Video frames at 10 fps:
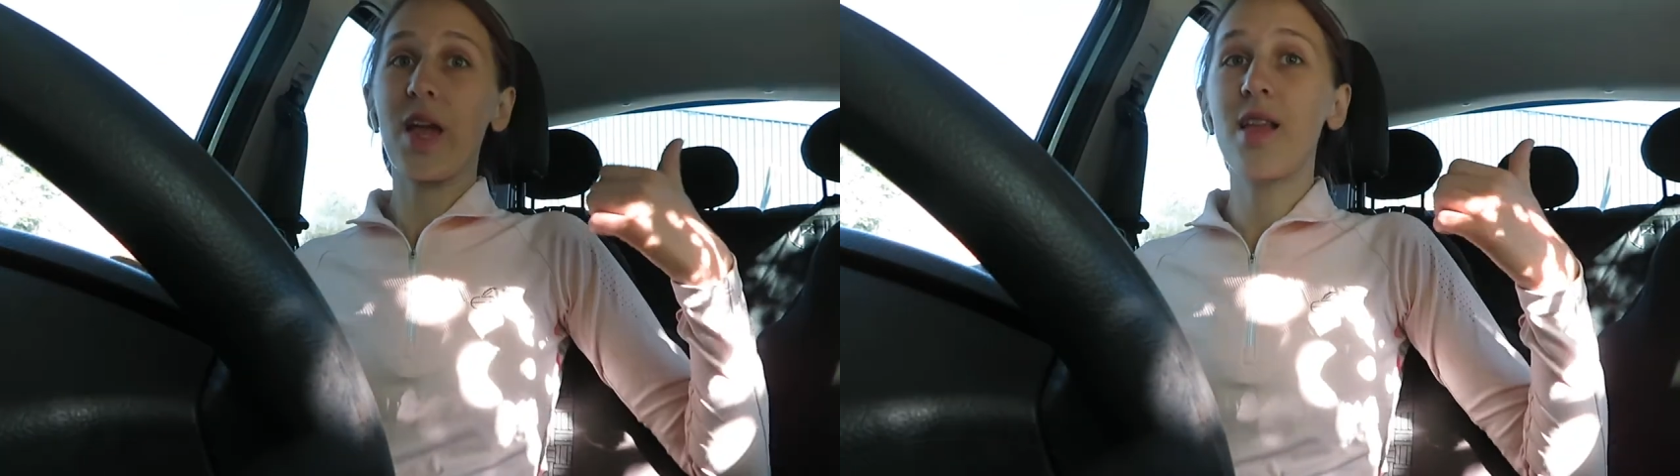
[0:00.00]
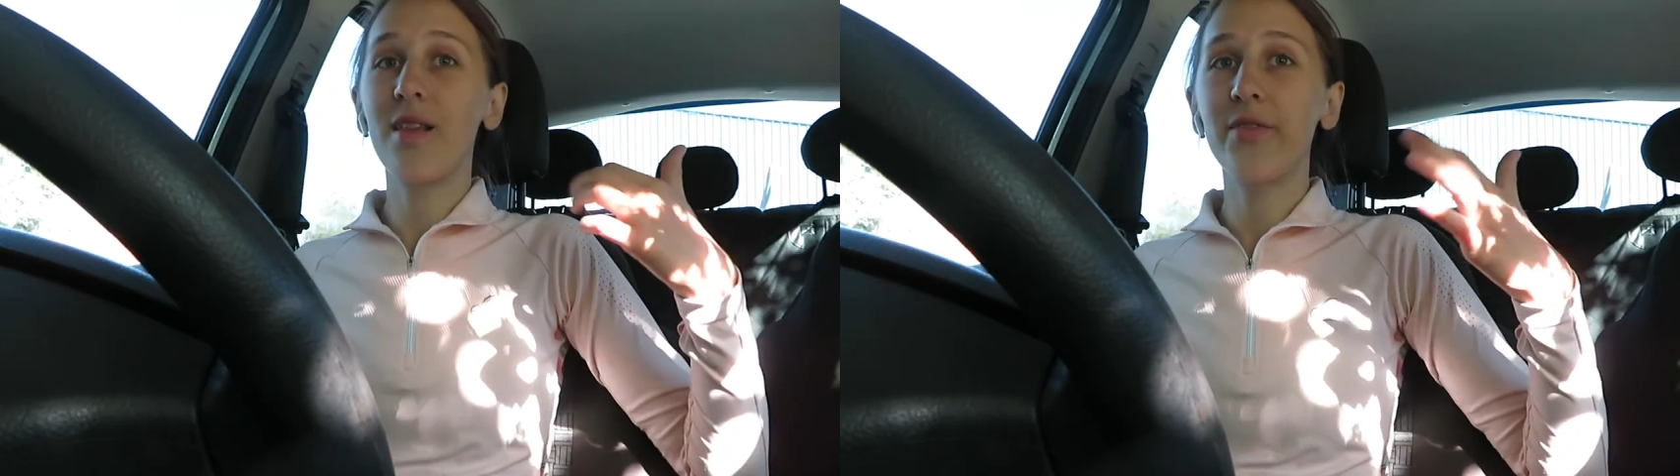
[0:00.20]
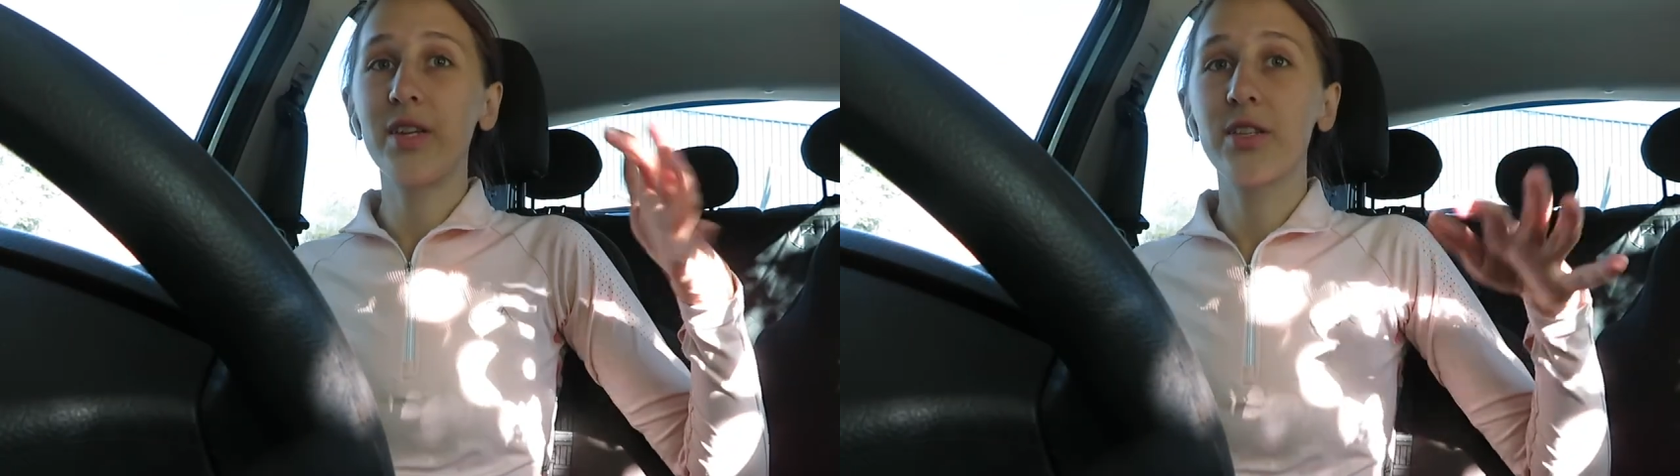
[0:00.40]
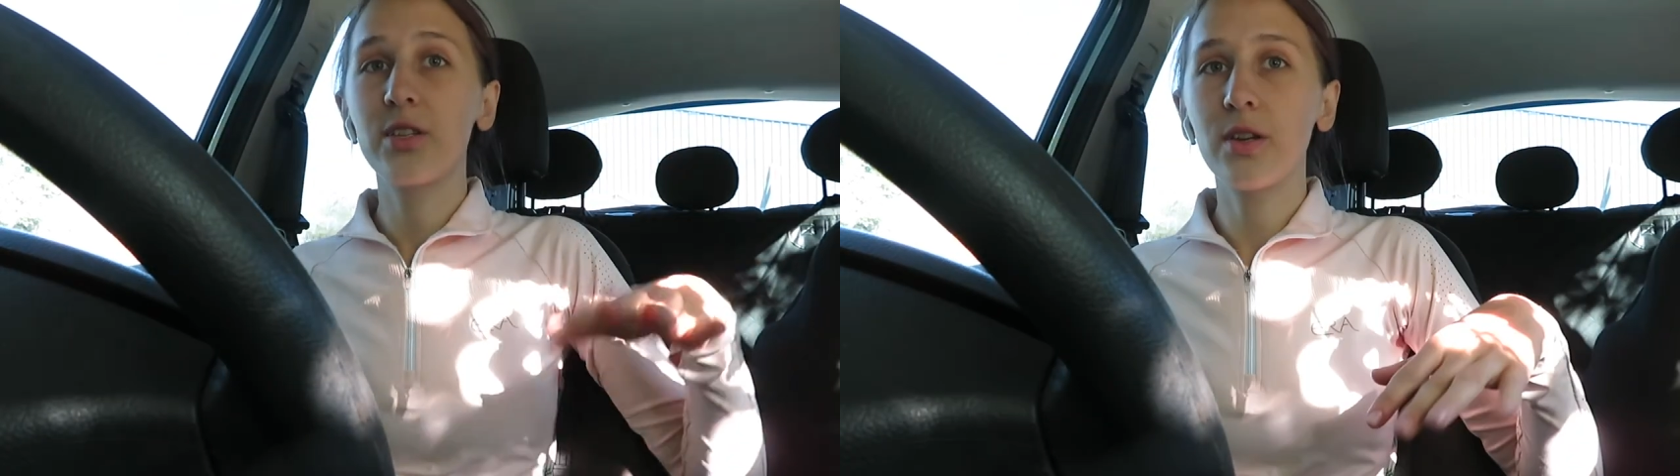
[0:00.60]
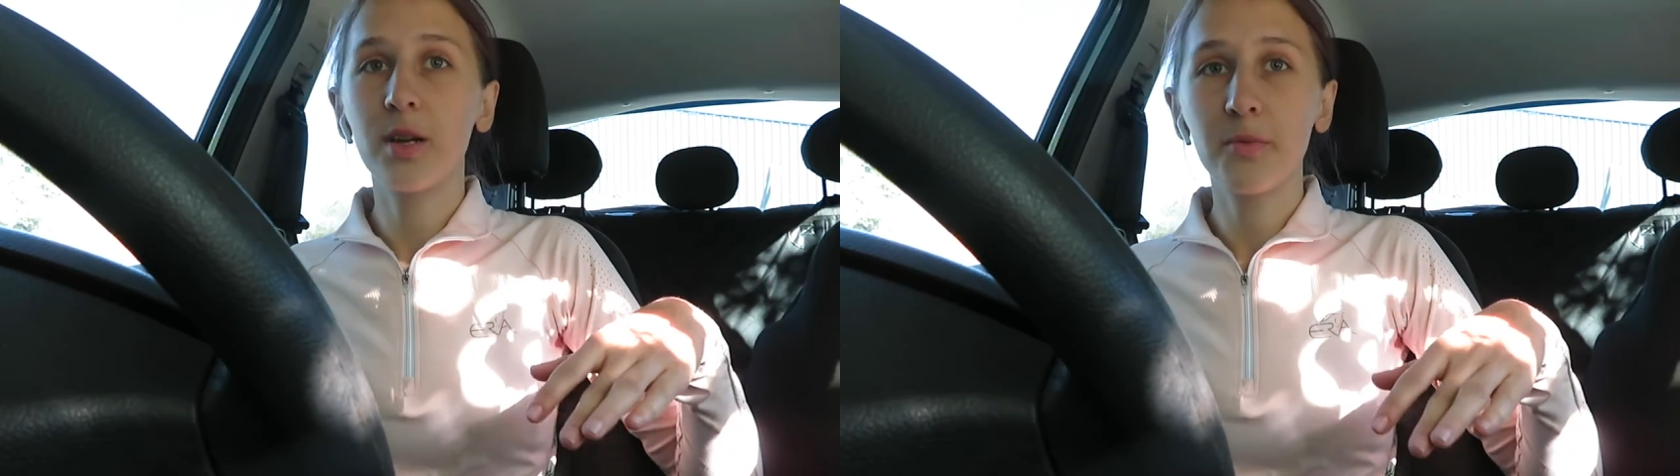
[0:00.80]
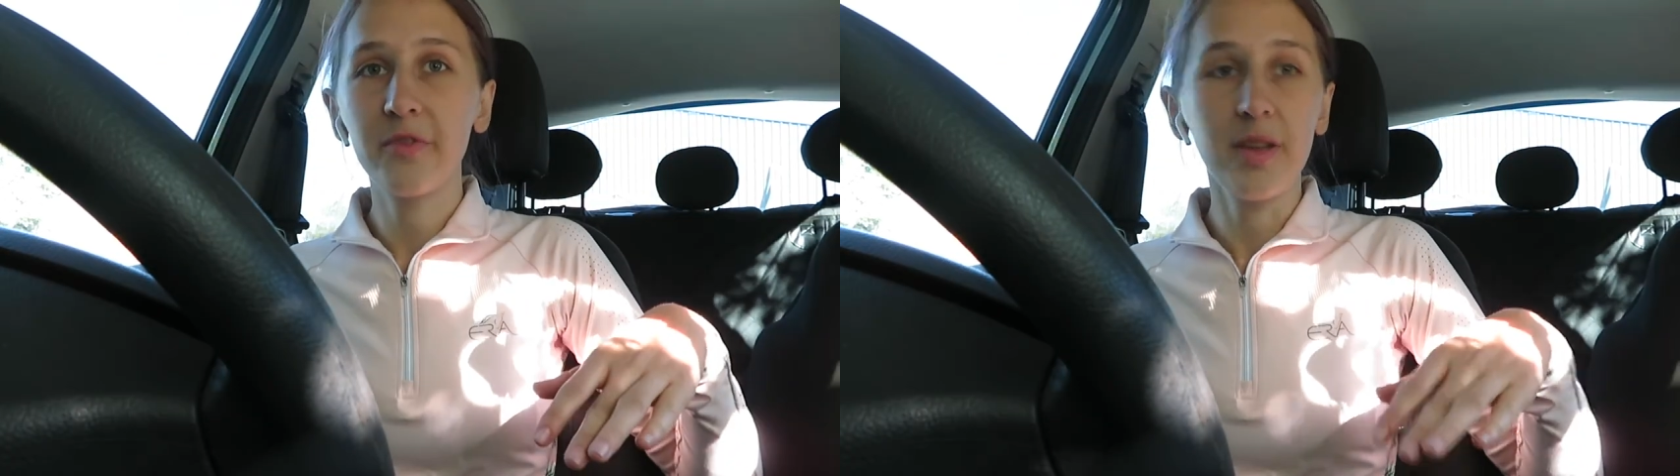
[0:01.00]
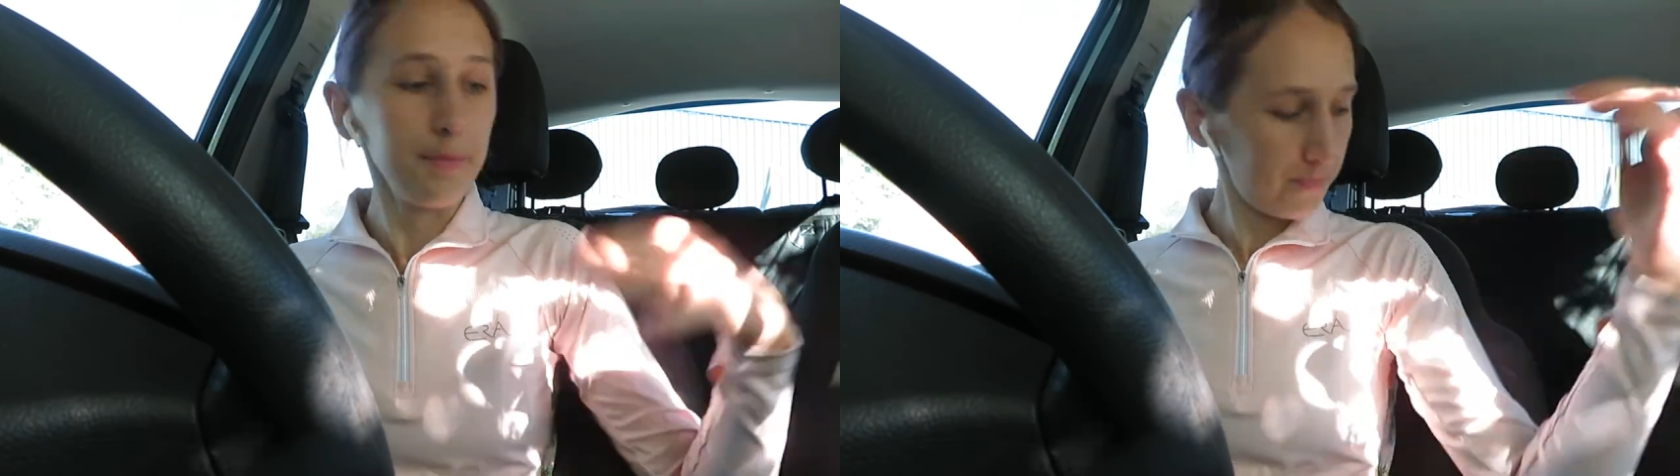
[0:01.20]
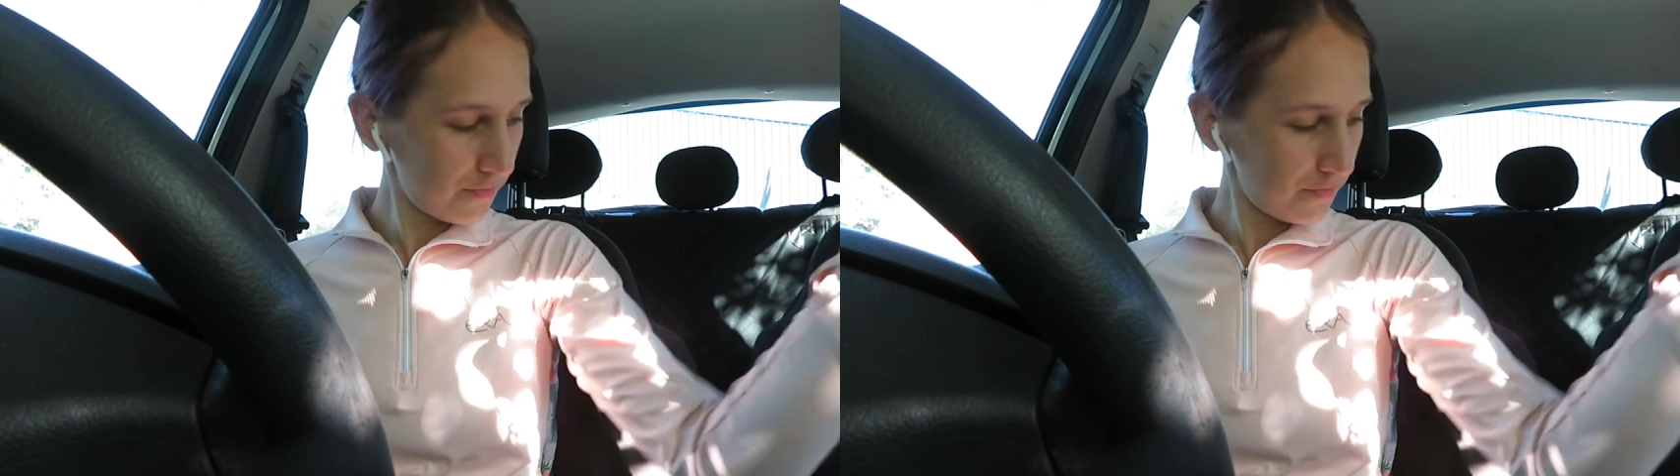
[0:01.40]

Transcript: I love it, so comfy.